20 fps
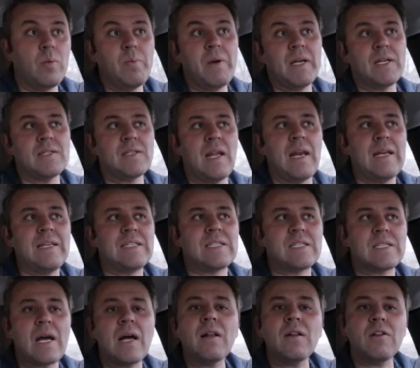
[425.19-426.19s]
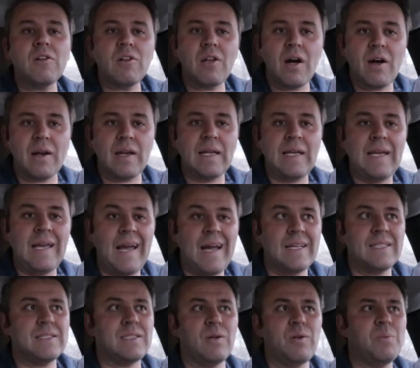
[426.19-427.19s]
because they didn't sell a lot in
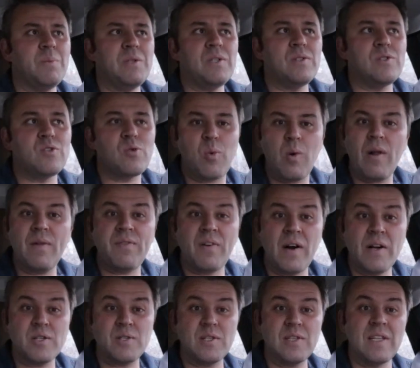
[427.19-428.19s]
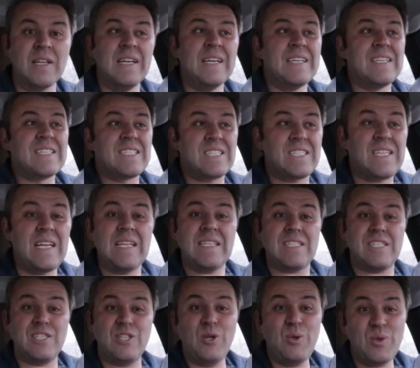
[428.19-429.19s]
Canada, only 1,200
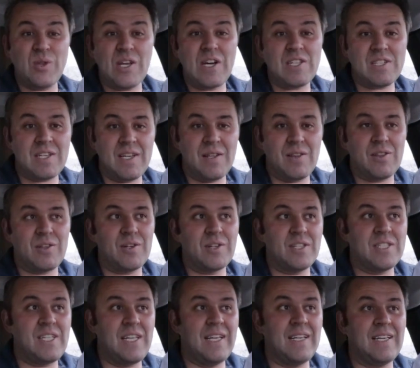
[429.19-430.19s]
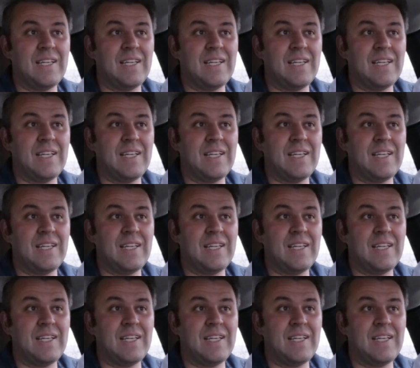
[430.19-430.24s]
since 2013.